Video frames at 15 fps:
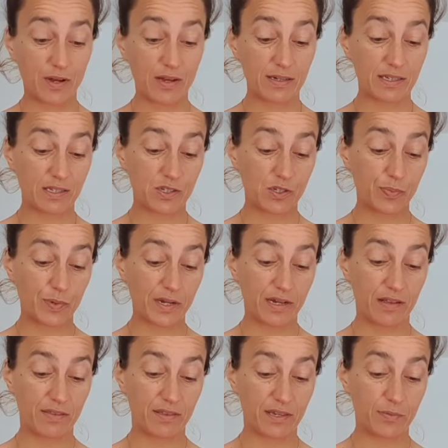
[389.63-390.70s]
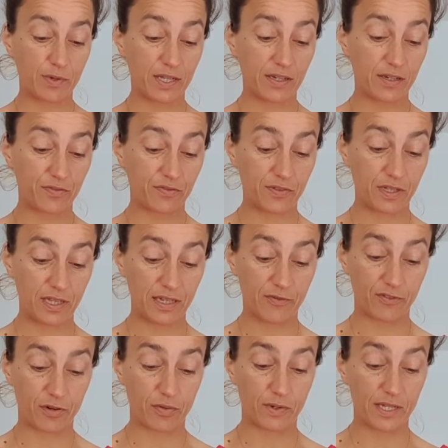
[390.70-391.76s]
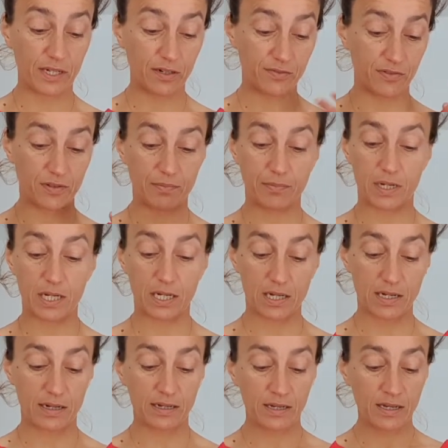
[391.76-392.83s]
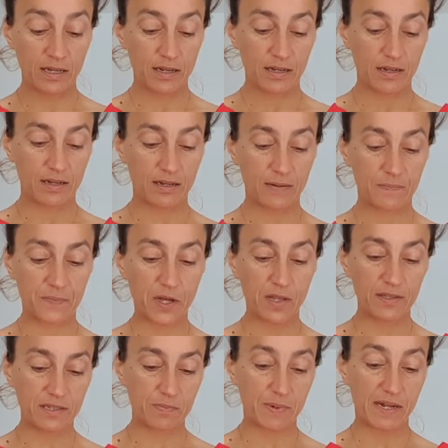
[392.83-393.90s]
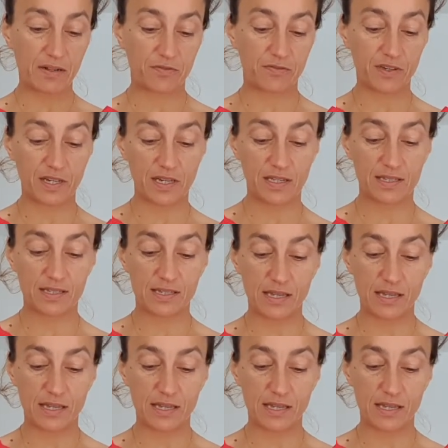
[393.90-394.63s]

It's super healthy, really good for the liver, really good for the blood, all these benefits.